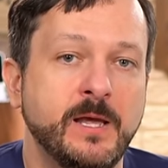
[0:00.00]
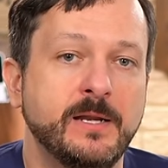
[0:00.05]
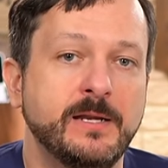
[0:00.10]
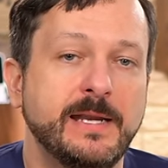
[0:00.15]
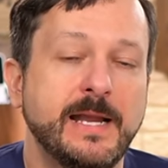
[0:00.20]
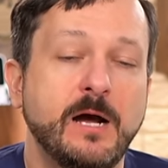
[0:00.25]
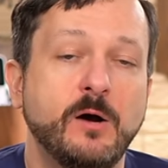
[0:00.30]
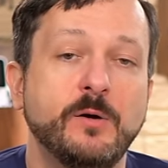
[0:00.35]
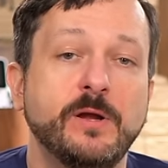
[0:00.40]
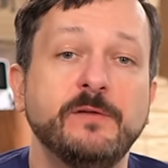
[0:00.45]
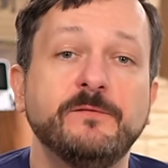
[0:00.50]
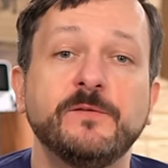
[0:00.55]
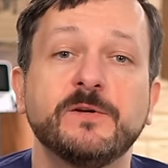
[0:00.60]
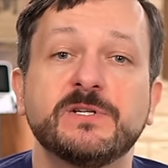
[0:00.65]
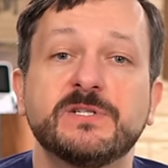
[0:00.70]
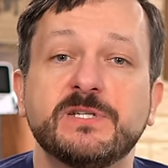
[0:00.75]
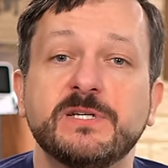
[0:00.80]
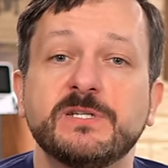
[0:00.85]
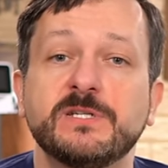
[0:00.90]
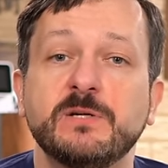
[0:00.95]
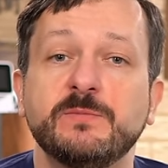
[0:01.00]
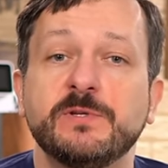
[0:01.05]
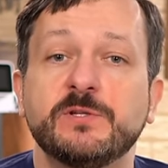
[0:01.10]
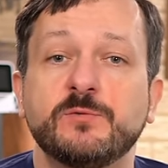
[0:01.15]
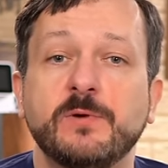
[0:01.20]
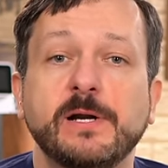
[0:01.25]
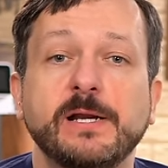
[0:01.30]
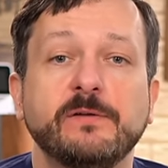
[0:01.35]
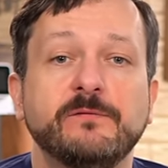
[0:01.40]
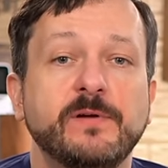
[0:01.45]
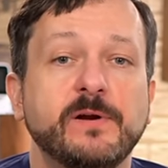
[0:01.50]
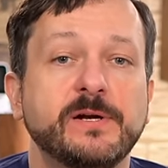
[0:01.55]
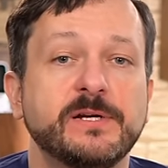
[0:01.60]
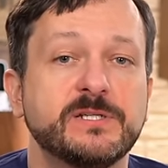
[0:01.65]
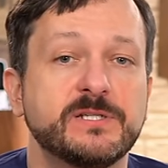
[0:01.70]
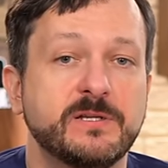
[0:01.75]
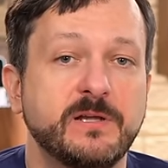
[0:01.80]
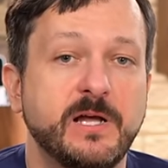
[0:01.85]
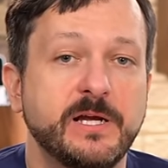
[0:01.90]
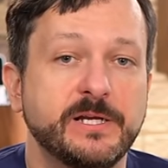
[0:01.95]
Now, if your system is running very
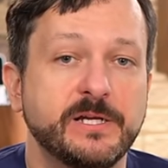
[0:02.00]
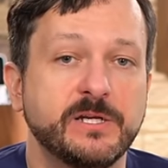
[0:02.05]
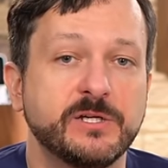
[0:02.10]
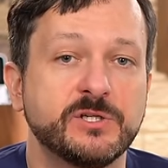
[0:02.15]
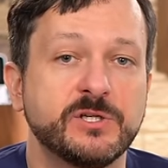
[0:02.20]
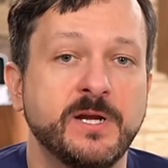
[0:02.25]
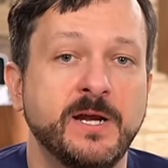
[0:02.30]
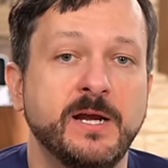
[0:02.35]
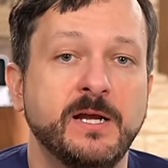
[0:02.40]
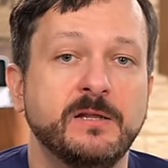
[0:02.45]
sluggish,